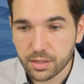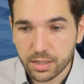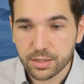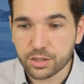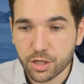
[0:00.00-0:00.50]

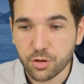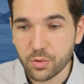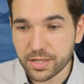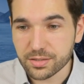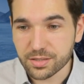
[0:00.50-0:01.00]
he still
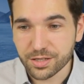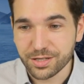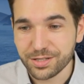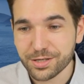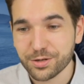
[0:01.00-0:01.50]
wins
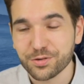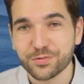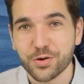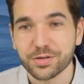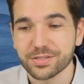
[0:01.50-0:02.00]
younger
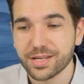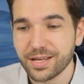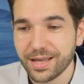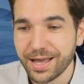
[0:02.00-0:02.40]
voters,